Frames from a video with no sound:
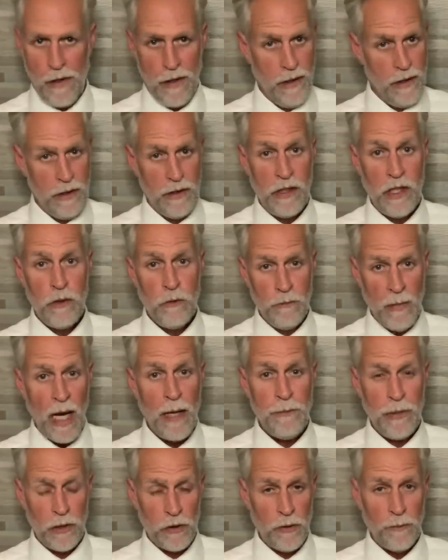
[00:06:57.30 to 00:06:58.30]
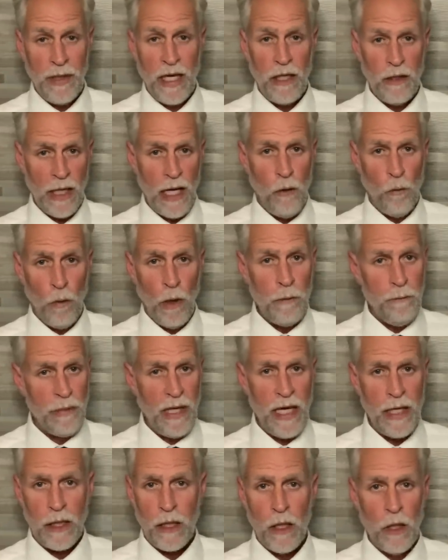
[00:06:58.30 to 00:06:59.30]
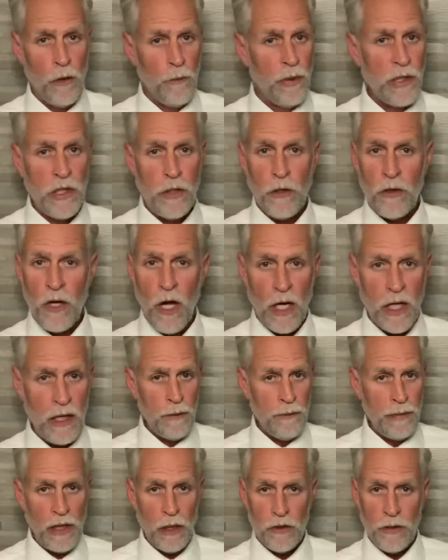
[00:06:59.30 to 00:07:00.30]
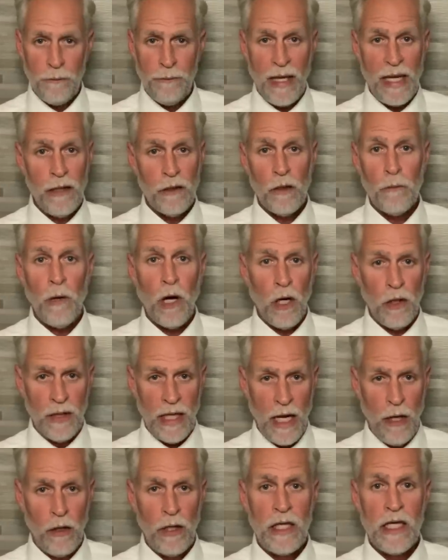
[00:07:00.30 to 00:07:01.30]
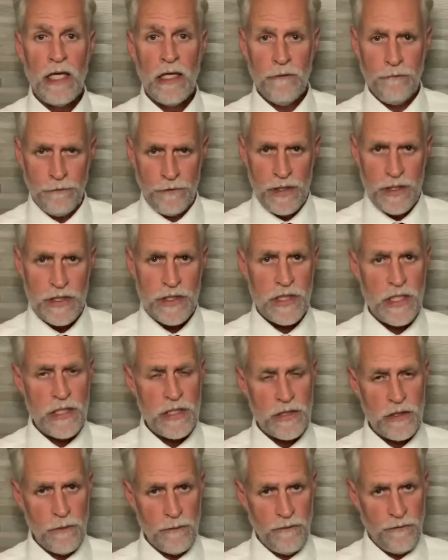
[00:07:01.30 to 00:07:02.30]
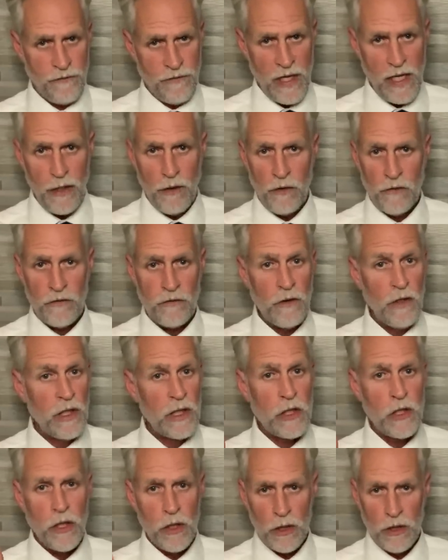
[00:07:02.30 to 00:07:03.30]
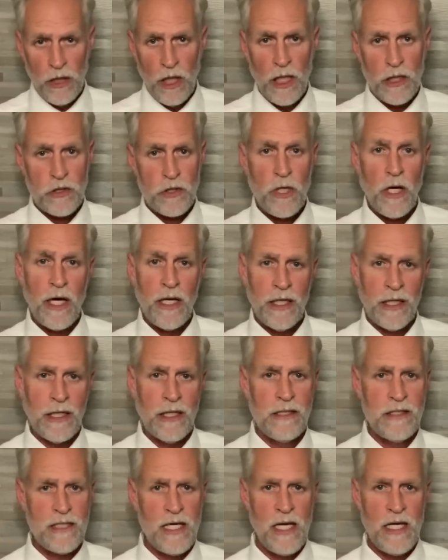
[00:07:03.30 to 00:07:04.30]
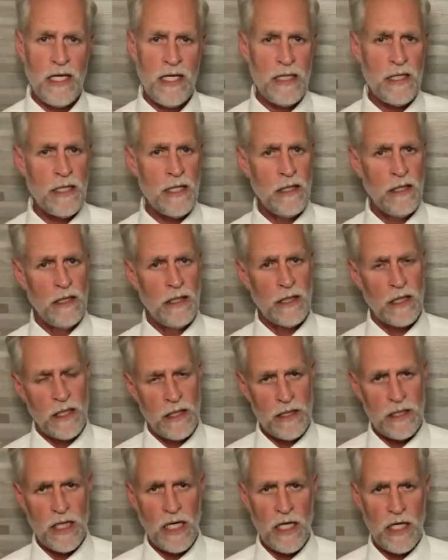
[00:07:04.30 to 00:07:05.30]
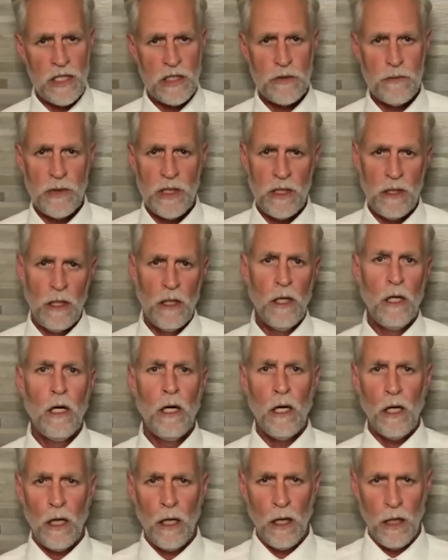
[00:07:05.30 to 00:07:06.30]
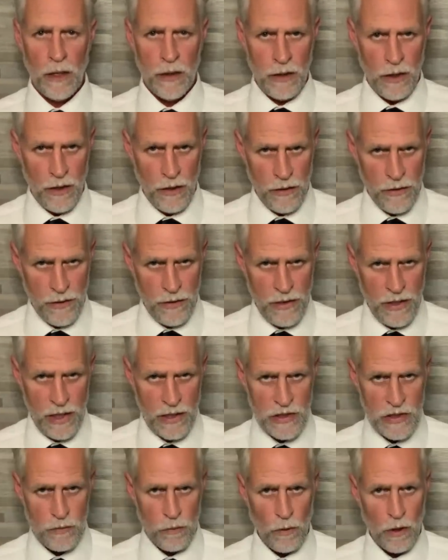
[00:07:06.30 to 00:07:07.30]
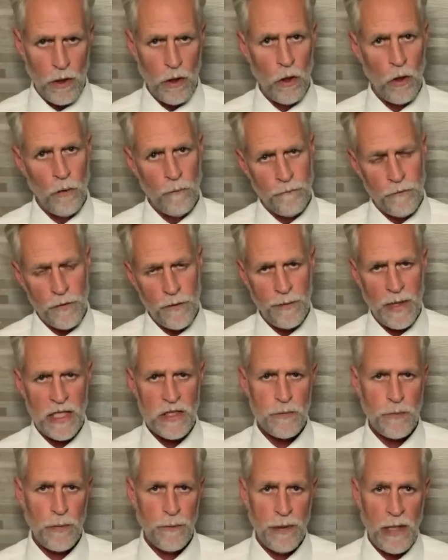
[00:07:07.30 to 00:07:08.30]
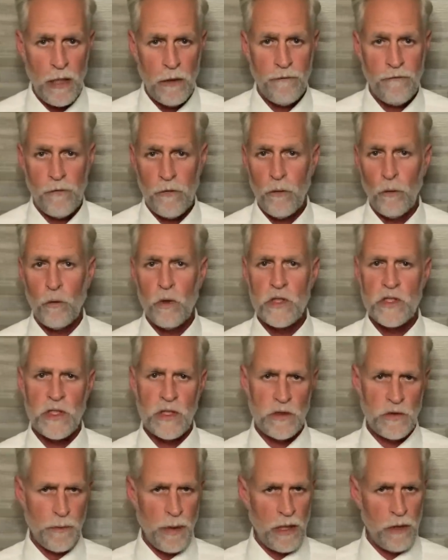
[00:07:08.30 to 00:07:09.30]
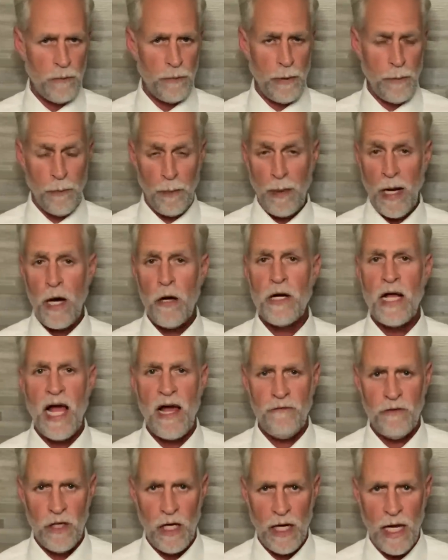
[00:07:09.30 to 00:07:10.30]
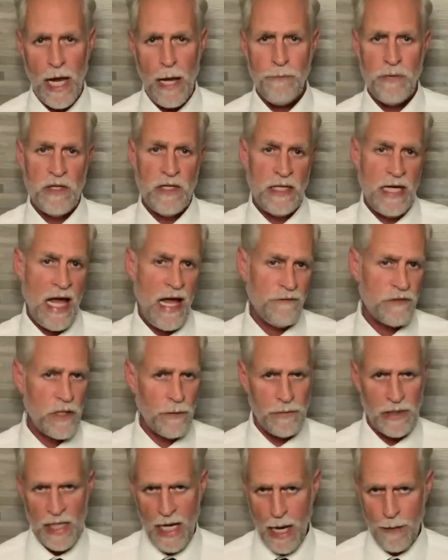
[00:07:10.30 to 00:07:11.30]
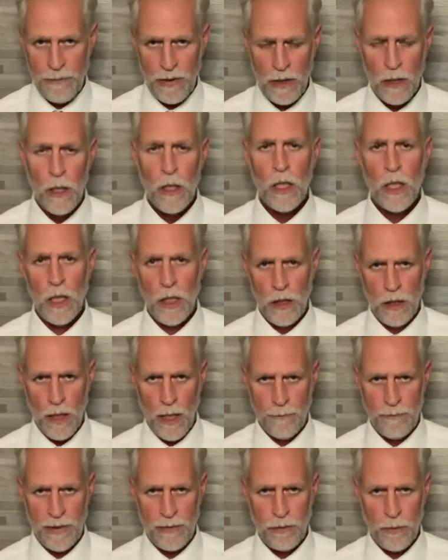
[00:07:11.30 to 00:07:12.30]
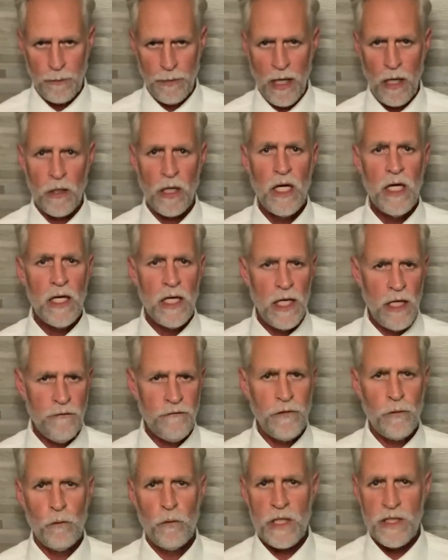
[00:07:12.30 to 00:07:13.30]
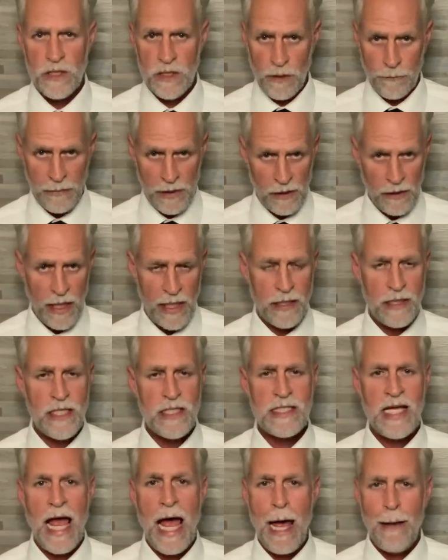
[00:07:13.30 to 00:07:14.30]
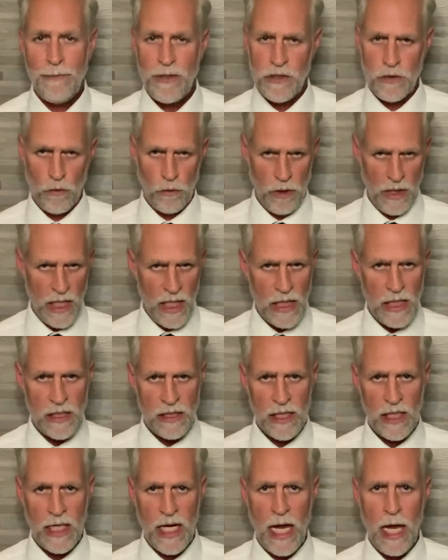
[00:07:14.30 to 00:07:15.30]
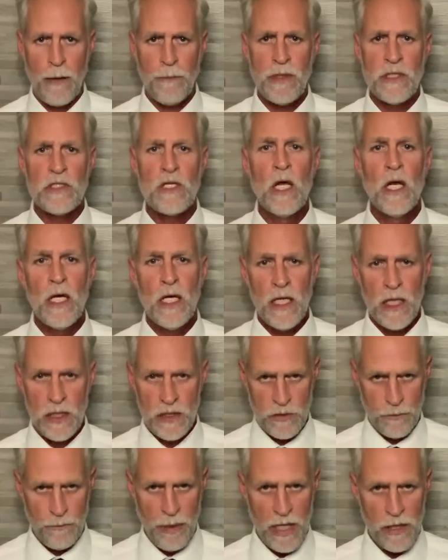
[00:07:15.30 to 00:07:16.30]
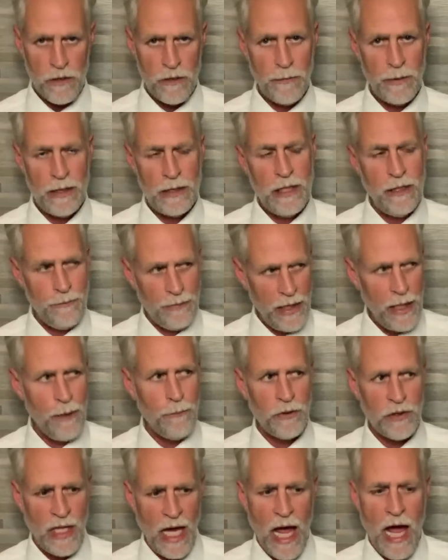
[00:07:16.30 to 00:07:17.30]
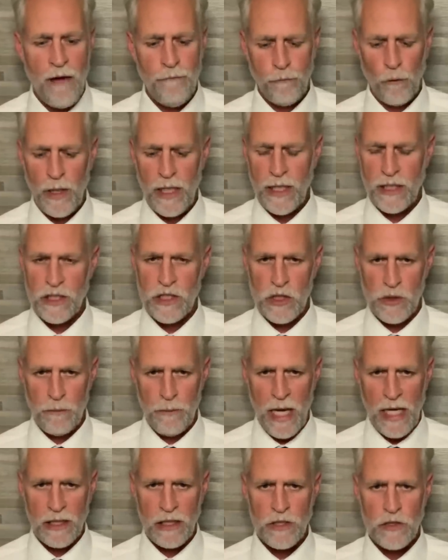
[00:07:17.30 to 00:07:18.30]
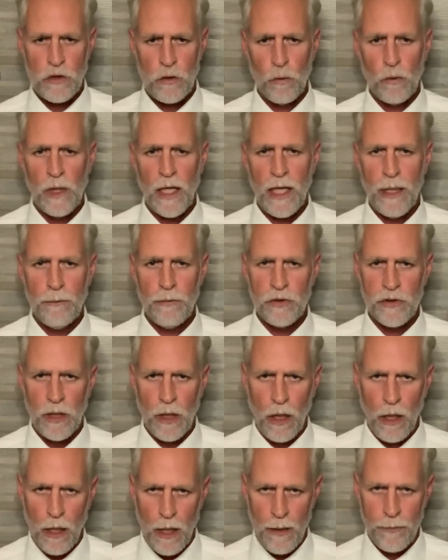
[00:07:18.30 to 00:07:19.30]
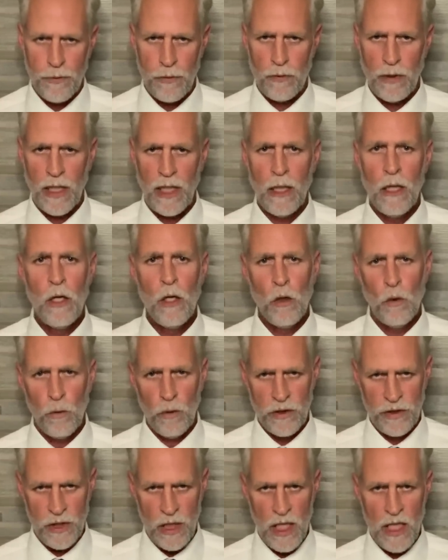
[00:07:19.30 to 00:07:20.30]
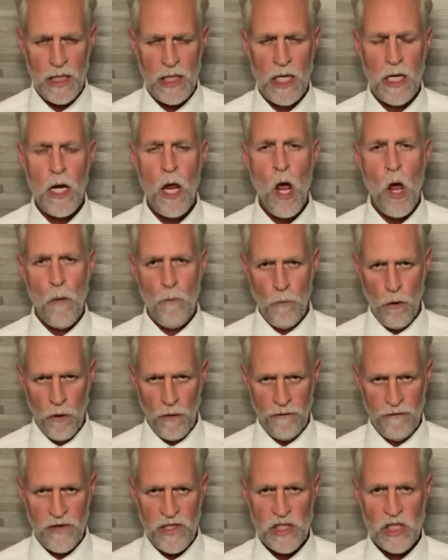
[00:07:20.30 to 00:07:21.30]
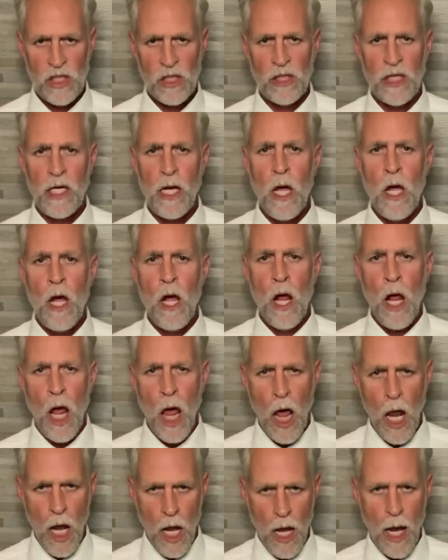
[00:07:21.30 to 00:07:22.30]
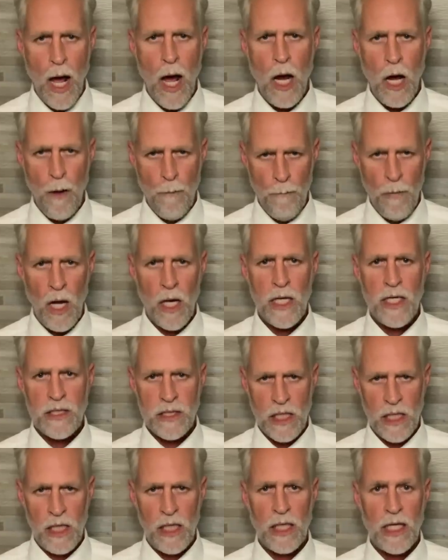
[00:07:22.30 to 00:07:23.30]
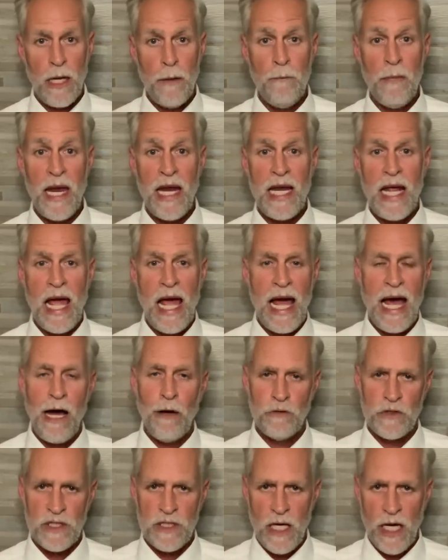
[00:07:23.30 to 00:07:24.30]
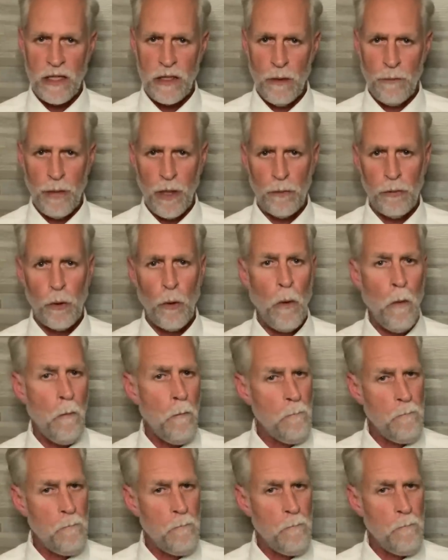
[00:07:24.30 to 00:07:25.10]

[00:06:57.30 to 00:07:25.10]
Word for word: You might be able to bail out one bank, but you're not going able to bail them all out. If this system fails, good luck trying to contain contagion on this one. Hope for the best, prepare for the worst. It's better to be prepared, have it not happen, than have something happen and not be prepared. If and when something like this happens or anything happens, it's better to be able to halfway expect it so we're able to operate within it more efficiently. A lot of money is going to get made outside the bubble.